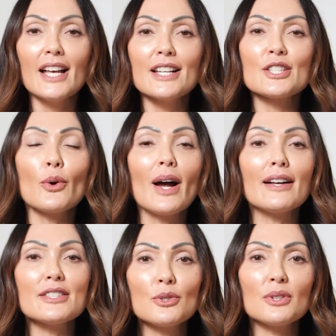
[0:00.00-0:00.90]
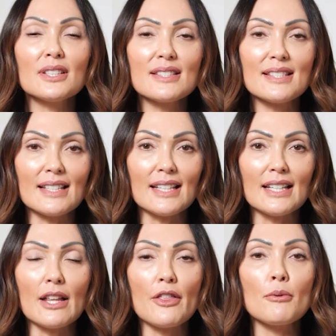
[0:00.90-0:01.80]
so as you can
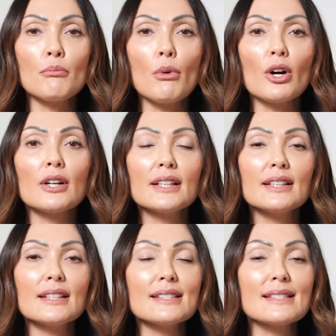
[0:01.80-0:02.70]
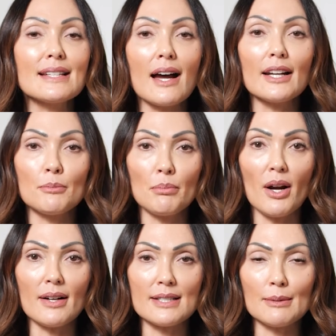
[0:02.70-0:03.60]
see, the market is not
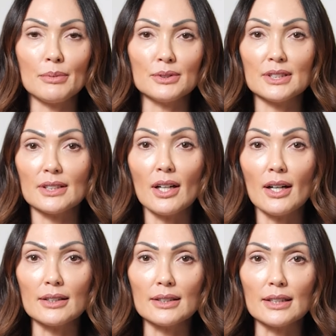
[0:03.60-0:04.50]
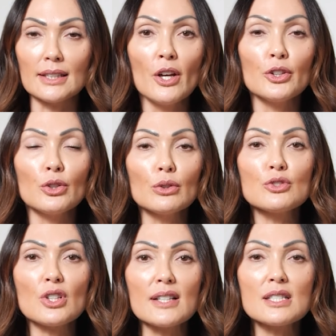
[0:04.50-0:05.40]
impossible to conquer. You'll
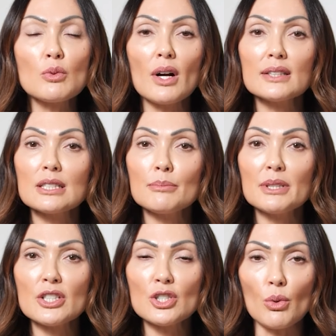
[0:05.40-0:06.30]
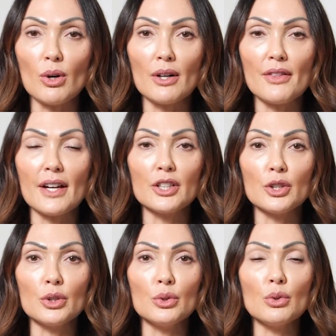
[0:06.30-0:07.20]
just want to be sure that
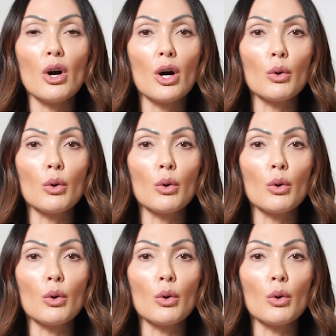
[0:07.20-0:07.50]
you are